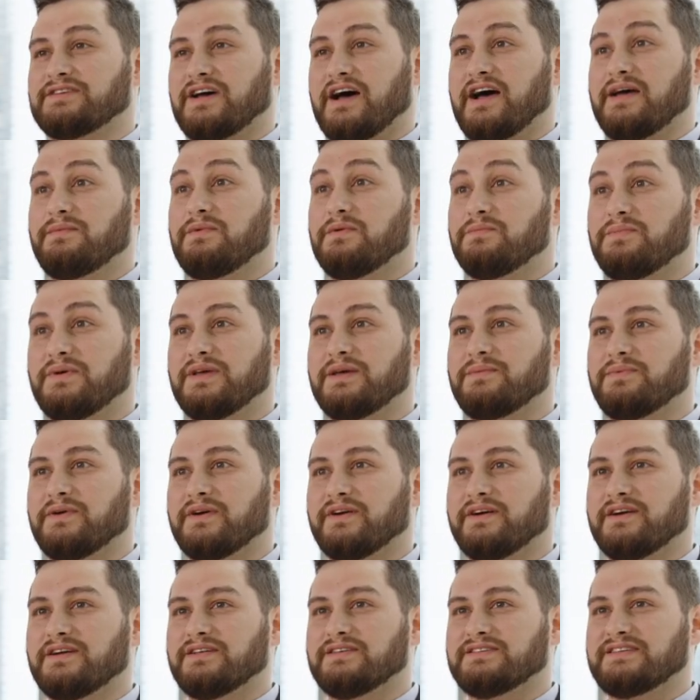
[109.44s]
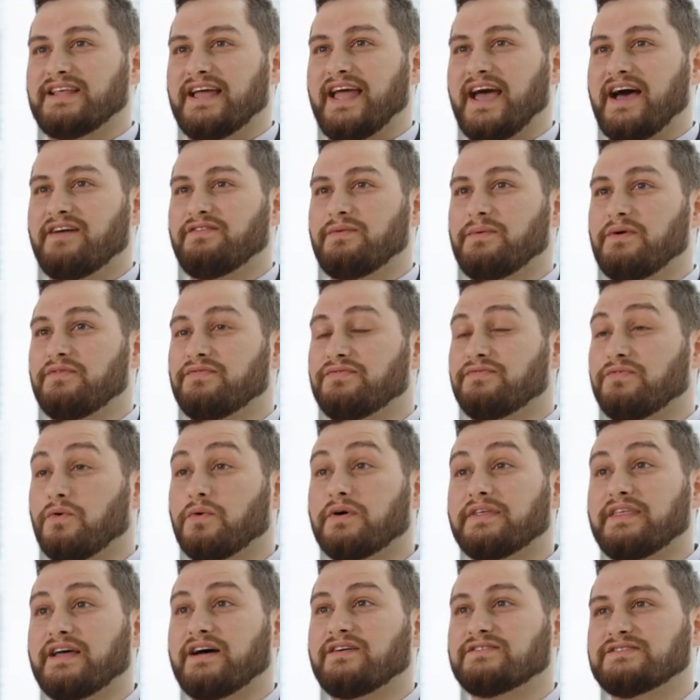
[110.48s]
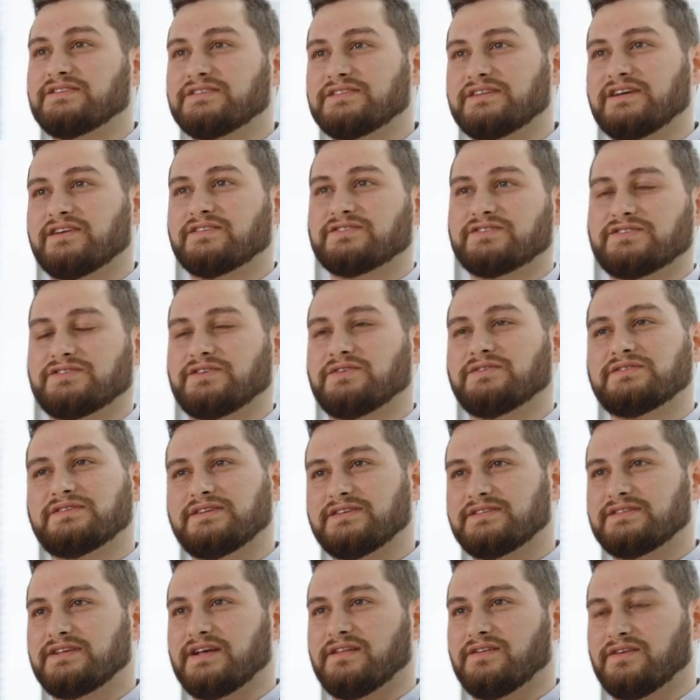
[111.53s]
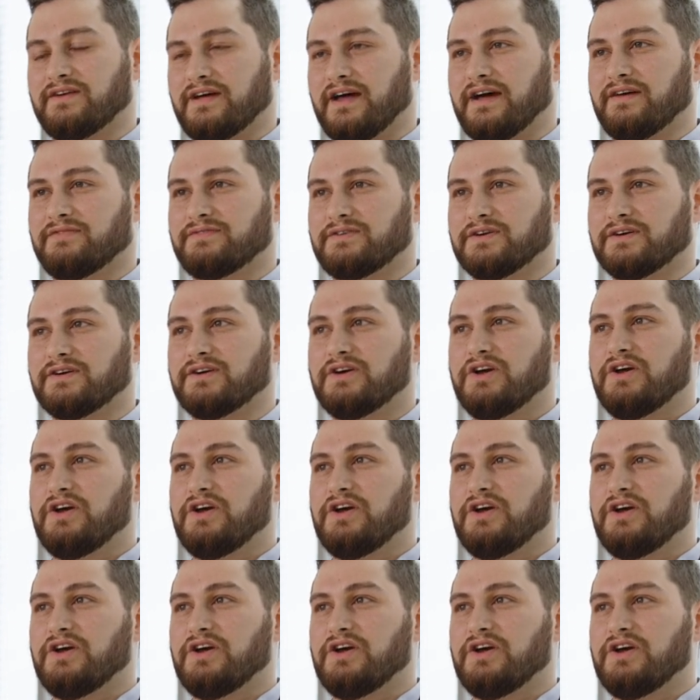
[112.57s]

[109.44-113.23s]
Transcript: time in peak periods, they have about 4,000 sales associates they look after.